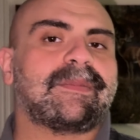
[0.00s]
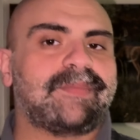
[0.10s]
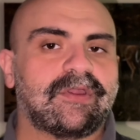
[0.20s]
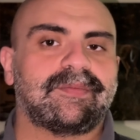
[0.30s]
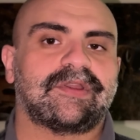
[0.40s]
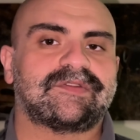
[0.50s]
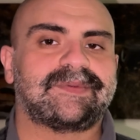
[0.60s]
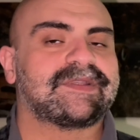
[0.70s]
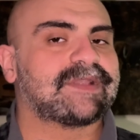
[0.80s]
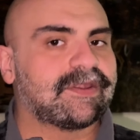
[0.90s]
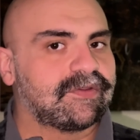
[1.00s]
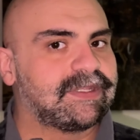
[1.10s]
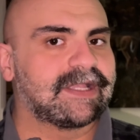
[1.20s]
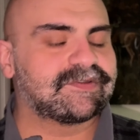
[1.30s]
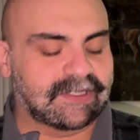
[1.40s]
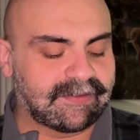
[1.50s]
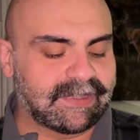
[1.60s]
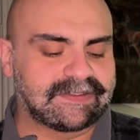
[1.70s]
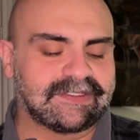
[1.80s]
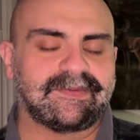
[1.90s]
beard butters because I know you guys are going to
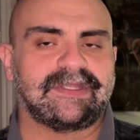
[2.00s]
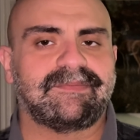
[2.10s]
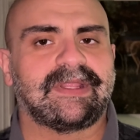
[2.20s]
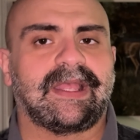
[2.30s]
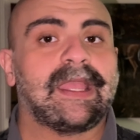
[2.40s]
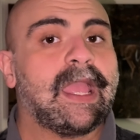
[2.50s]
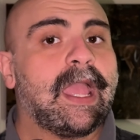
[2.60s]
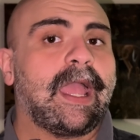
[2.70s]
message me and be like,